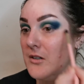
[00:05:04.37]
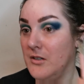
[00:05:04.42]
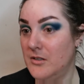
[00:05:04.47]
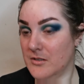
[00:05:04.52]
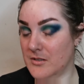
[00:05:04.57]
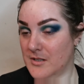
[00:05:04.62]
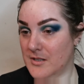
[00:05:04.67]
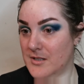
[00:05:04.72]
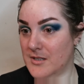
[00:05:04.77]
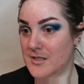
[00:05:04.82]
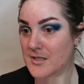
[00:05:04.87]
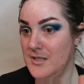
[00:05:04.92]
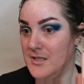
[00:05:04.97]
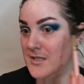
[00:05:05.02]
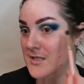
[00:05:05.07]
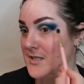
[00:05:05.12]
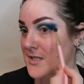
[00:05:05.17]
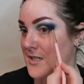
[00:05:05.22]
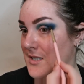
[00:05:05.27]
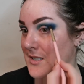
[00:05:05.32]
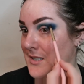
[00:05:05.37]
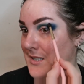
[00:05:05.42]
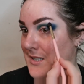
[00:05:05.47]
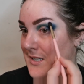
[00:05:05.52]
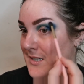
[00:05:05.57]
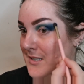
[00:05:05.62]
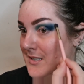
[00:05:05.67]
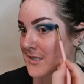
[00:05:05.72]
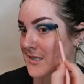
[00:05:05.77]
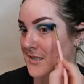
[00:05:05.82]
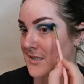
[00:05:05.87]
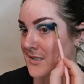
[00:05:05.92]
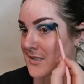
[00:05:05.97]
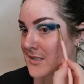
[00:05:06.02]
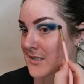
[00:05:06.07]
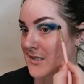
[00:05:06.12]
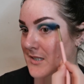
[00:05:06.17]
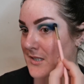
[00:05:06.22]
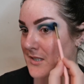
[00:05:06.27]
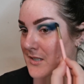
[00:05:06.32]
are stunning.
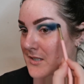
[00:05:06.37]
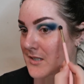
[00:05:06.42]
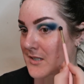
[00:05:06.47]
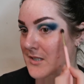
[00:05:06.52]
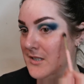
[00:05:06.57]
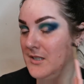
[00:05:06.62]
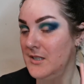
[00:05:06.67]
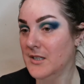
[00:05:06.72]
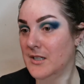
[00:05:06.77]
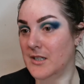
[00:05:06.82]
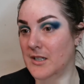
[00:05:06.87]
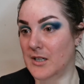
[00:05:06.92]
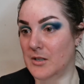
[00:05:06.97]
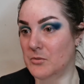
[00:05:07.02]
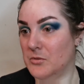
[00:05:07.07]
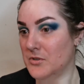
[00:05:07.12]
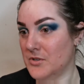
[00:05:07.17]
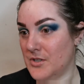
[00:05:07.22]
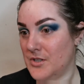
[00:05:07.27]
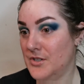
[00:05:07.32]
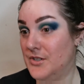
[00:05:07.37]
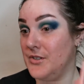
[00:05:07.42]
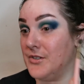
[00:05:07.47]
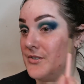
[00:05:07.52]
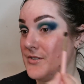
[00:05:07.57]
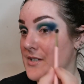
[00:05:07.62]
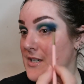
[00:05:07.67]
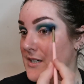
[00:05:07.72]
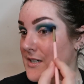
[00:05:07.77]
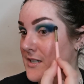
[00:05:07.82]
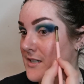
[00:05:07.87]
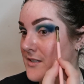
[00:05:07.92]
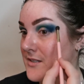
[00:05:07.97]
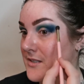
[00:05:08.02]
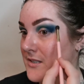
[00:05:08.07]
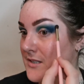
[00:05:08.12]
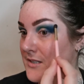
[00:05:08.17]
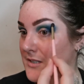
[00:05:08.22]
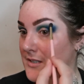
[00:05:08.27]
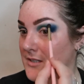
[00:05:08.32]
I was going to use that
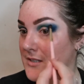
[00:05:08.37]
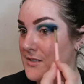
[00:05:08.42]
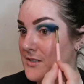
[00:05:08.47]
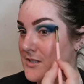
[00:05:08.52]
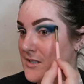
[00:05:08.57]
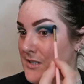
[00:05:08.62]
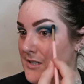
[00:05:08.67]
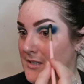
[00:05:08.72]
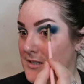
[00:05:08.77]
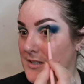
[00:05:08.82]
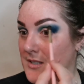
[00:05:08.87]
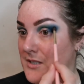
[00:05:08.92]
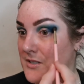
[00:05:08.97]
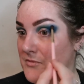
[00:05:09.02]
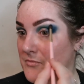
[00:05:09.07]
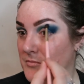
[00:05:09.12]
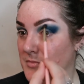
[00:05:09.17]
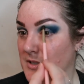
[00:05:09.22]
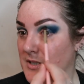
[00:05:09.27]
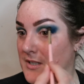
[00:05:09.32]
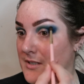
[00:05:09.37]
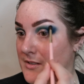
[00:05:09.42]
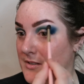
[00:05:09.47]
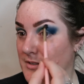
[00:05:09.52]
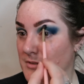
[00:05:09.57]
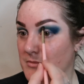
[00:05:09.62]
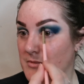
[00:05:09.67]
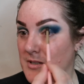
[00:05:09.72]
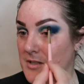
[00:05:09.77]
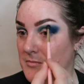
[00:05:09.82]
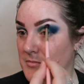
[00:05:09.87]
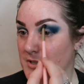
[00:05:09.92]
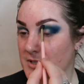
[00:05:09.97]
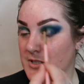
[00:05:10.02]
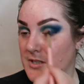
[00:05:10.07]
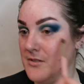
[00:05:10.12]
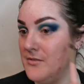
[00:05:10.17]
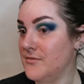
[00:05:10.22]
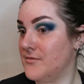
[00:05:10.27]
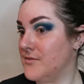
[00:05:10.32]
other shade to kind of blend them up.
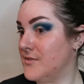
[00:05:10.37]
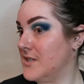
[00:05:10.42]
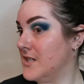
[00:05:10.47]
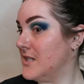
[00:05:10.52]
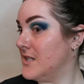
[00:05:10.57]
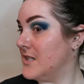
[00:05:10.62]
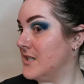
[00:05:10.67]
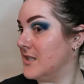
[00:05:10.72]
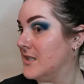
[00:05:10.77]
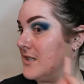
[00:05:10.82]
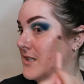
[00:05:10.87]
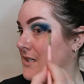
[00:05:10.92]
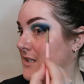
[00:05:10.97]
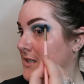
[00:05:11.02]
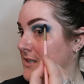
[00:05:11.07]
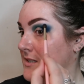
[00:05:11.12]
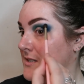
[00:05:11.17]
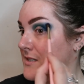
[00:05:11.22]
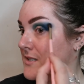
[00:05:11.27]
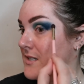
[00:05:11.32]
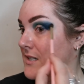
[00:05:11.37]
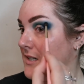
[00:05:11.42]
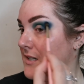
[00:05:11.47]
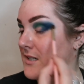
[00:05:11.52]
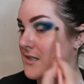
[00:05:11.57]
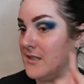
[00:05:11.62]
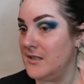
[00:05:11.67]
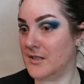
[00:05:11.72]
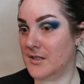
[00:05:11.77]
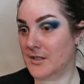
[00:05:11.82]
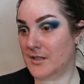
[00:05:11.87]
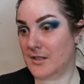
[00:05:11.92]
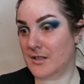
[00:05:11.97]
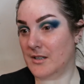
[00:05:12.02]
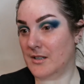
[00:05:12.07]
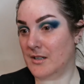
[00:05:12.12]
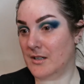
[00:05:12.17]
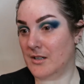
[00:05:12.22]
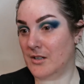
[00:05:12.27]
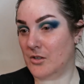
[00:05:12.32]
I don't think it needs it.
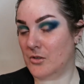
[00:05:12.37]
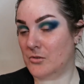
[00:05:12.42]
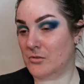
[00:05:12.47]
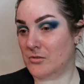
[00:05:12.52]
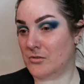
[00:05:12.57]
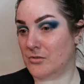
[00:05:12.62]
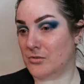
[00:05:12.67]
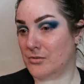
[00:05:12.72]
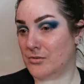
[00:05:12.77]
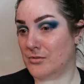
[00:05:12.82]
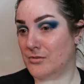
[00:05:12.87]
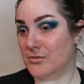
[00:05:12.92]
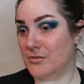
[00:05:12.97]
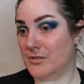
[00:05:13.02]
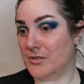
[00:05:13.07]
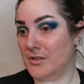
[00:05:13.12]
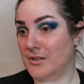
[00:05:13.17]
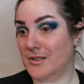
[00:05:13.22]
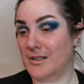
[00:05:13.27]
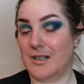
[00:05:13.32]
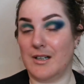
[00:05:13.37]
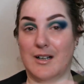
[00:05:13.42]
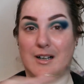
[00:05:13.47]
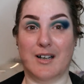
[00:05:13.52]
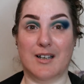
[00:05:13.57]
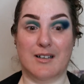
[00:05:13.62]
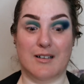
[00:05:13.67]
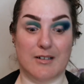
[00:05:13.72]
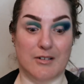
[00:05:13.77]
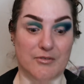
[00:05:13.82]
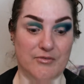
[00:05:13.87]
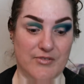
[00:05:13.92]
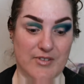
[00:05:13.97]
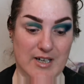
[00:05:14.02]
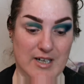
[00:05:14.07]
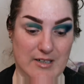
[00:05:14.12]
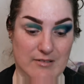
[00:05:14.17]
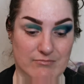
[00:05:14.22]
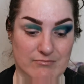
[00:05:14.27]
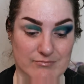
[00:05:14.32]
Oh, I love
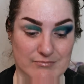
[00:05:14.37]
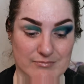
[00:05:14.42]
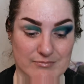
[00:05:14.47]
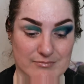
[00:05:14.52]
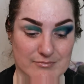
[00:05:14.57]
that.